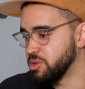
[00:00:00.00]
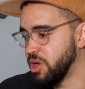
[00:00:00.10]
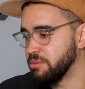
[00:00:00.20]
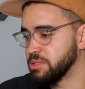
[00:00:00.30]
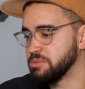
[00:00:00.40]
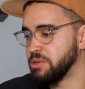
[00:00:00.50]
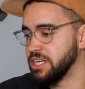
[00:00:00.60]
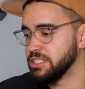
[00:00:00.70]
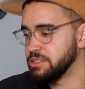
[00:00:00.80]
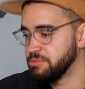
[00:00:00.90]
So
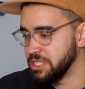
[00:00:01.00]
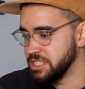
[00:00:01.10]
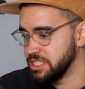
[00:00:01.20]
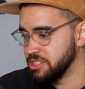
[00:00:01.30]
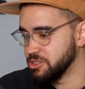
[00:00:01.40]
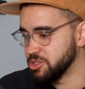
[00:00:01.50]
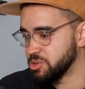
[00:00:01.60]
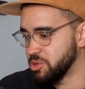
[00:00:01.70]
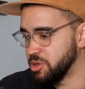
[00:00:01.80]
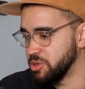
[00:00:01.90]
OpSpot, P T Z
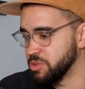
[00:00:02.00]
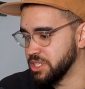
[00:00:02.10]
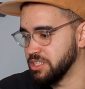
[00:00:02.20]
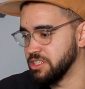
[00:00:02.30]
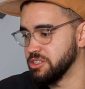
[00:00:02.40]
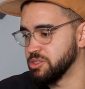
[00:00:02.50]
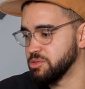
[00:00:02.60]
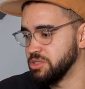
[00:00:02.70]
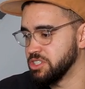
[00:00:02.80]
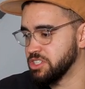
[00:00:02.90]
control, we can take a
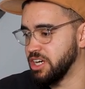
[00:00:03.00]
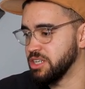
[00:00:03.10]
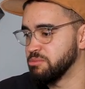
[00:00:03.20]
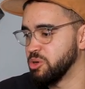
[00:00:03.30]
screenshot,